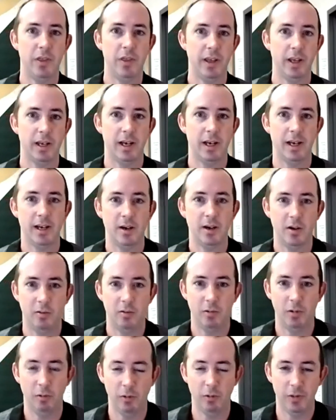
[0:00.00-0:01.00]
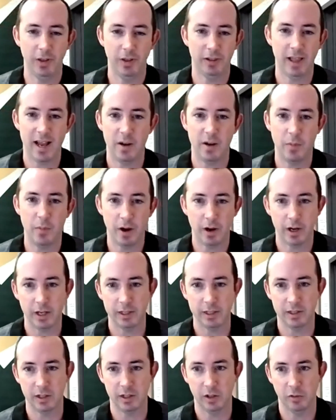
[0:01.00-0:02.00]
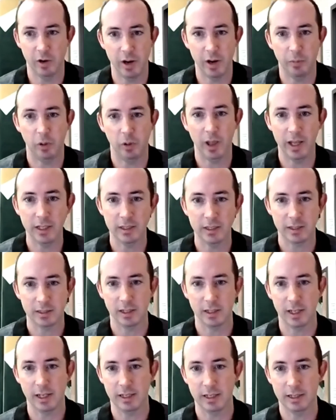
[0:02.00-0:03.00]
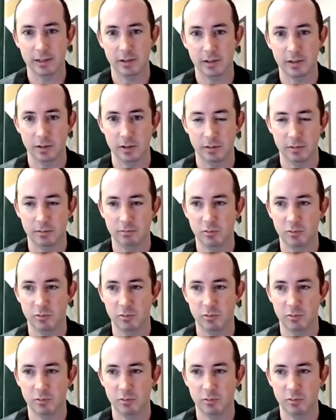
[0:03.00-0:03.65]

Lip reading: think Latin America is a great place to